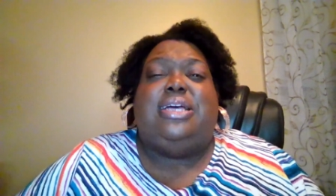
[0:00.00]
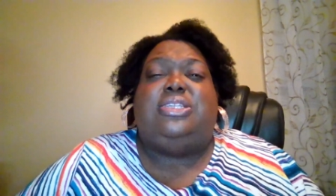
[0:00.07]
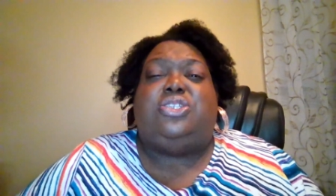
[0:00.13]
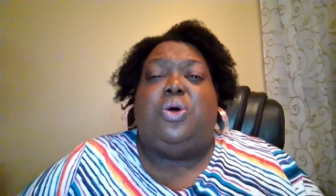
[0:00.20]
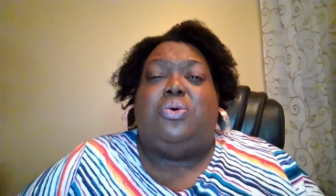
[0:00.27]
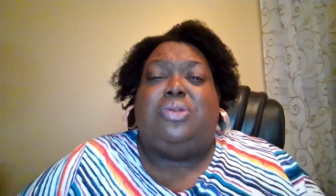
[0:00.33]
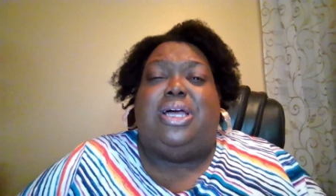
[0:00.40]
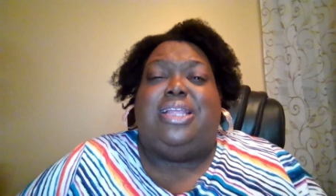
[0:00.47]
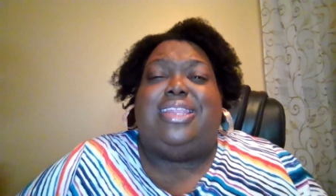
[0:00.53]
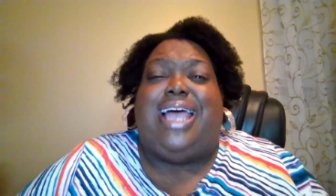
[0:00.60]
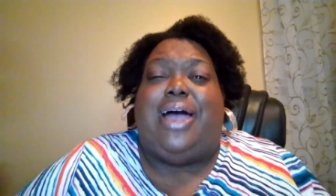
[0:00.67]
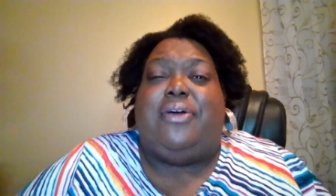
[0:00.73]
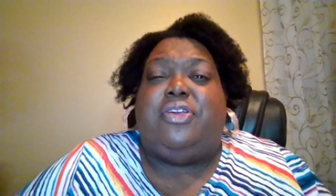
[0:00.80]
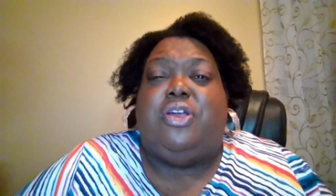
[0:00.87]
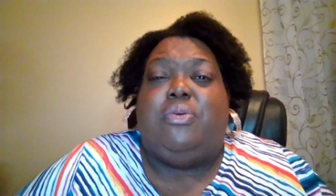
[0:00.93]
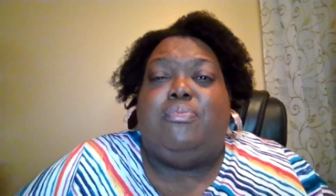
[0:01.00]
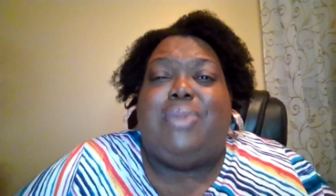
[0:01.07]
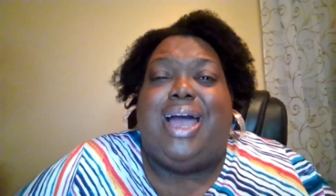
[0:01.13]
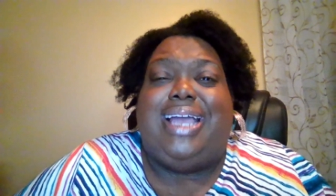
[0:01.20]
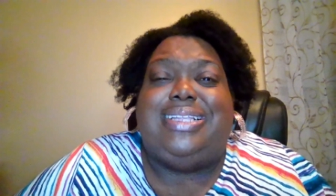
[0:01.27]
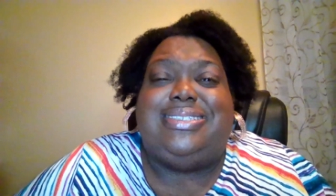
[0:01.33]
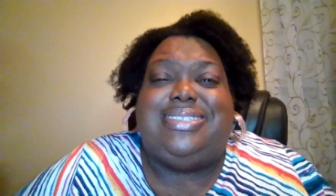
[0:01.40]
Don't allow your
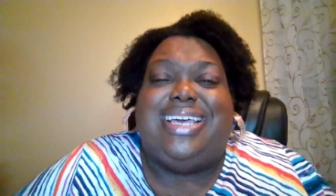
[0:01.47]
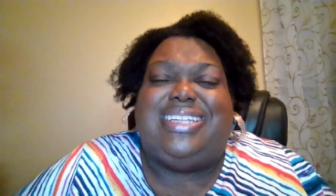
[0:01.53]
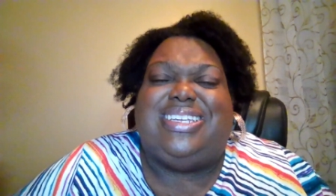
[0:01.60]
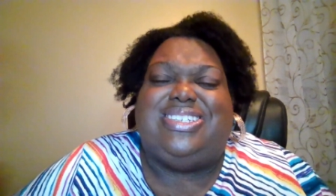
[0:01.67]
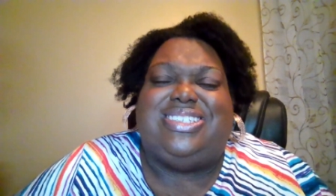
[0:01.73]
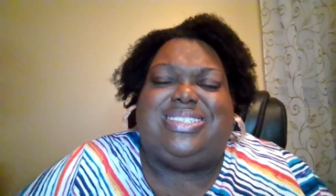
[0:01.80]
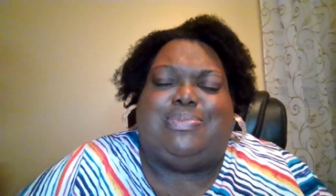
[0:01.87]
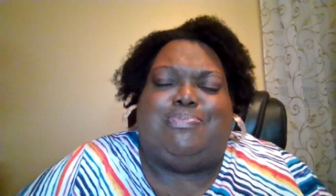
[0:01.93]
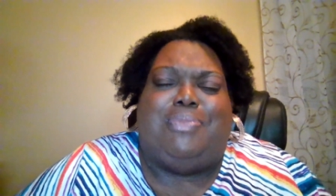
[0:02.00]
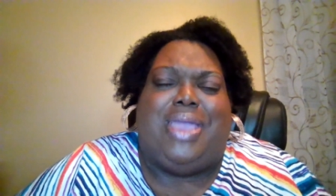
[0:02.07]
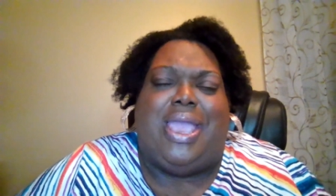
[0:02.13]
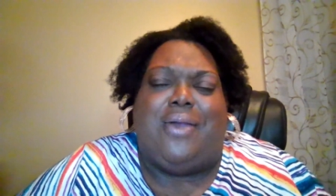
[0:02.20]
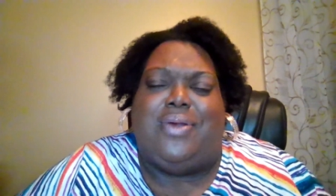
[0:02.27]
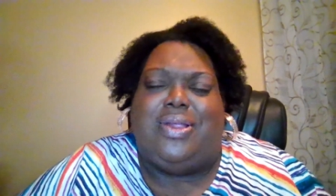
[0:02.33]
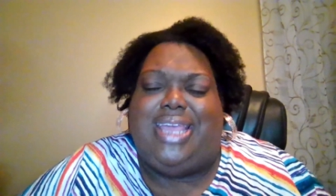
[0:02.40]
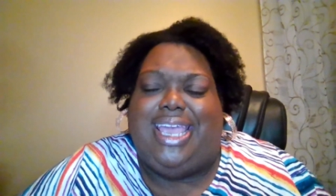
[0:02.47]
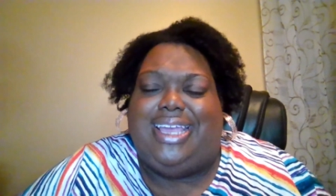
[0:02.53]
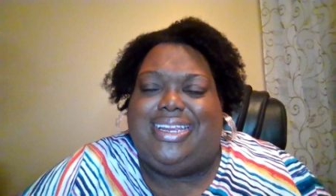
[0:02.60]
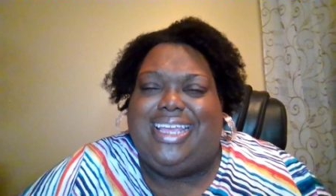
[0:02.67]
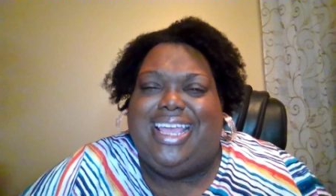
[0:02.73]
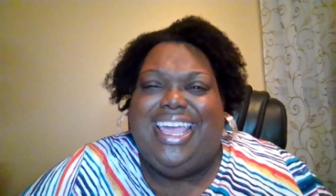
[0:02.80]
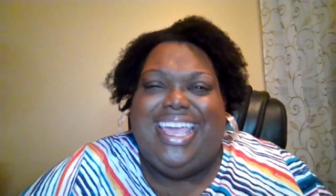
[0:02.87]
mindset to just marinate
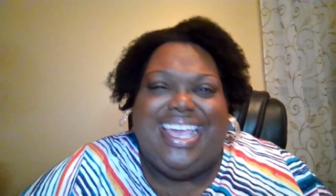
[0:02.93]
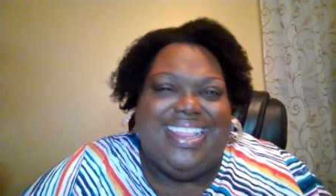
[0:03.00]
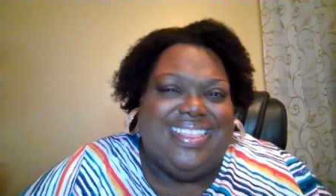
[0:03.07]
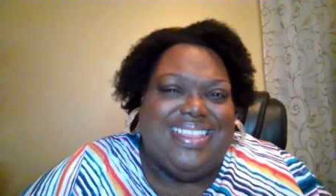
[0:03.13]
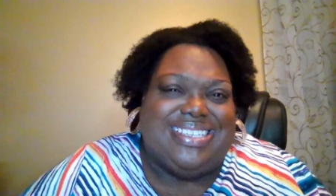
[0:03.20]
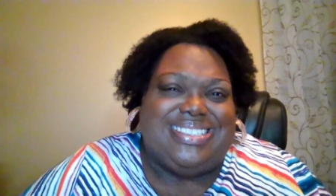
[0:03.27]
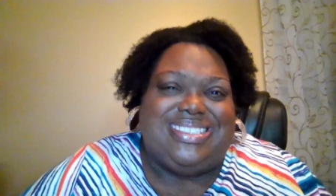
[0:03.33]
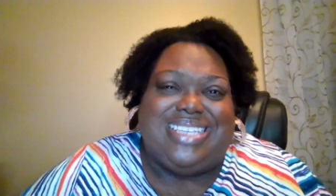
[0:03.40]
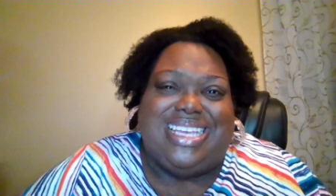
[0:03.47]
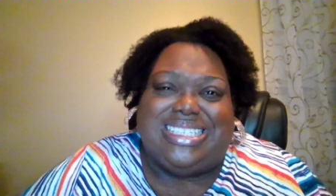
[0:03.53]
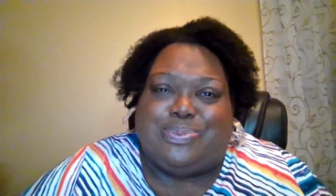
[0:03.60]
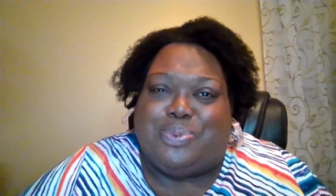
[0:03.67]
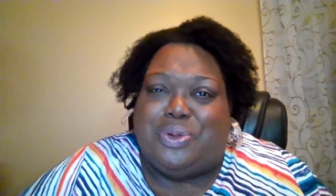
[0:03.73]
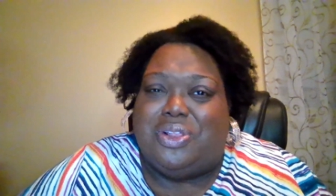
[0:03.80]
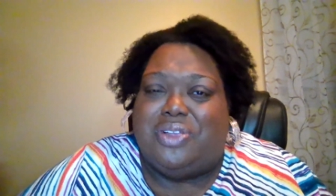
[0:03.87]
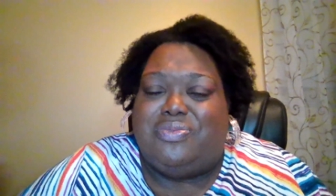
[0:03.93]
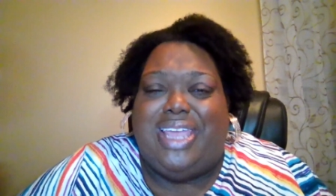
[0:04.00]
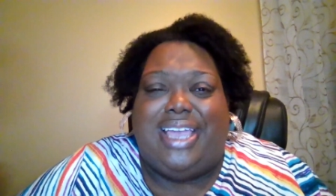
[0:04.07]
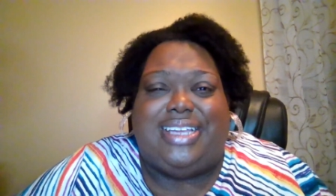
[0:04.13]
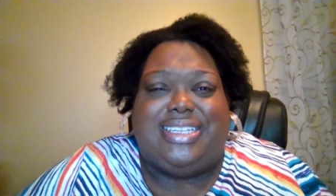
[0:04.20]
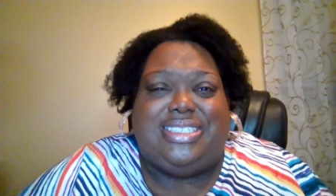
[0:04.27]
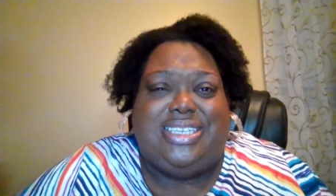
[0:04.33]
in this cesspool of
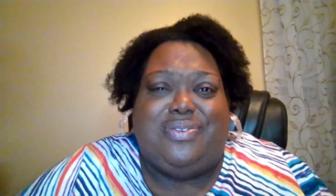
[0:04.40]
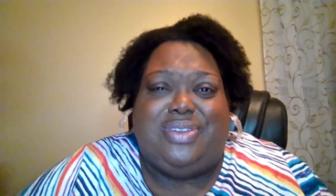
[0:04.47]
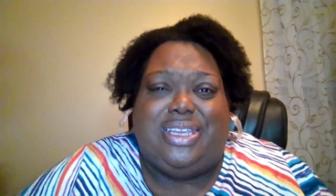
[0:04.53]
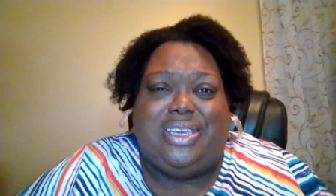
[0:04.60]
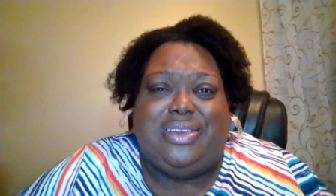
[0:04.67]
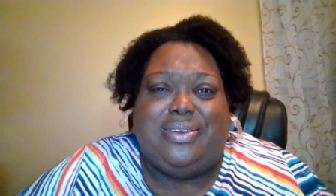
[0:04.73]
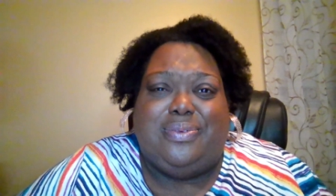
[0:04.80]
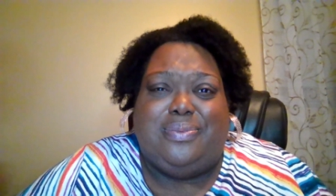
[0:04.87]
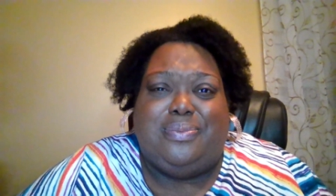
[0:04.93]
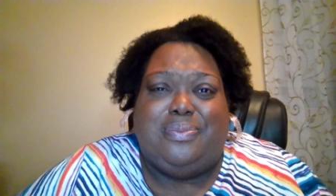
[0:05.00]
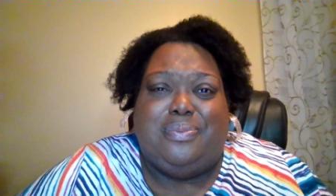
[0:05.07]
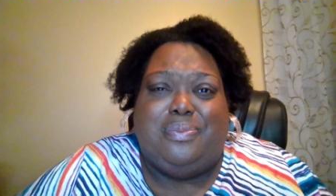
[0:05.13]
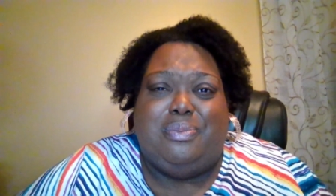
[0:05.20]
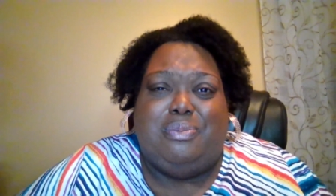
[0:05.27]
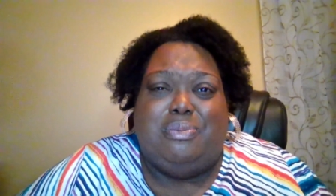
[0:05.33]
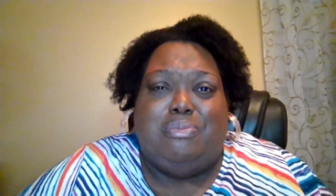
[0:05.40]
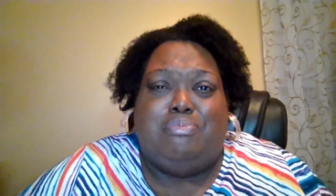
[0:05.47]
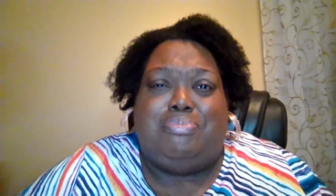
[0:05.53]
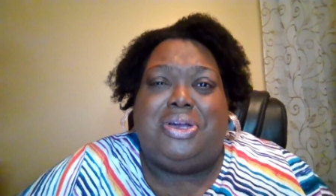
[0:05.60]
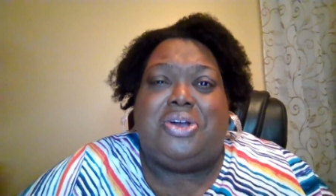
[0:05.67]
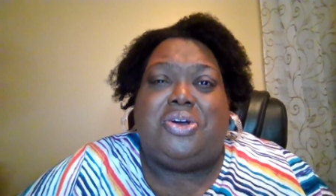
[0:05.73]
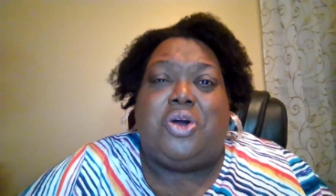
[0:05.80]
negativity
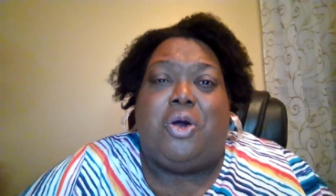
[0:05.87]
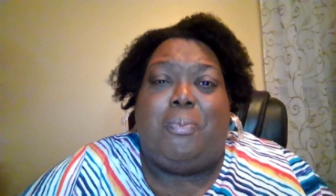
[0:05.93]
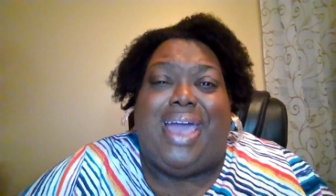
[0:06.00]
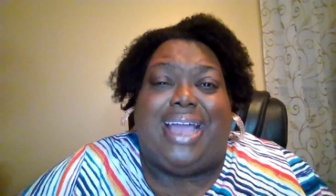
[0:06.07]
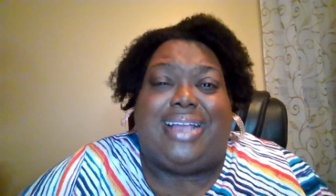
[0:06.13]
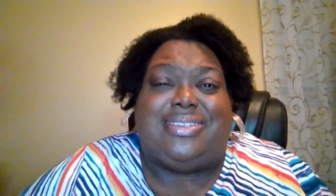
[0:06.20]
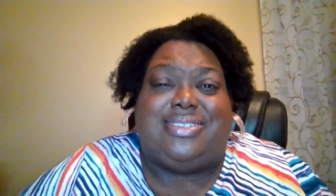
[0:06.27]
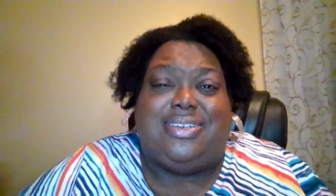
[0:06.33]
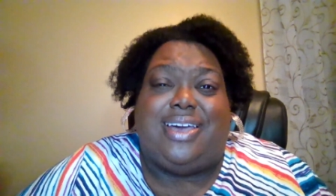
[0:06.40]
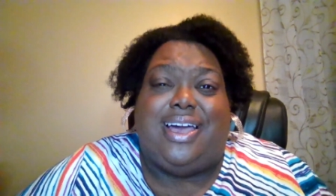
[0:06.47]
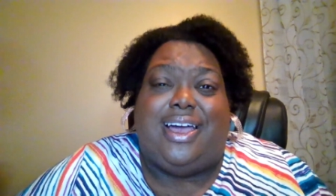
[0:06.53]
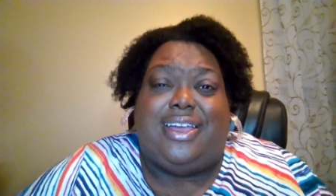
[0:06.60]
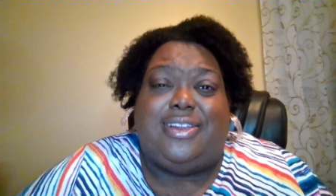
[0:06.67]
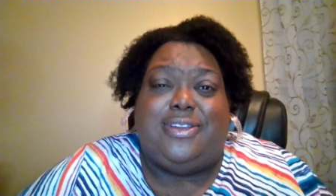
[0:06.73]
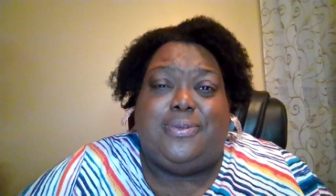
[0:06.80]
but go back to God.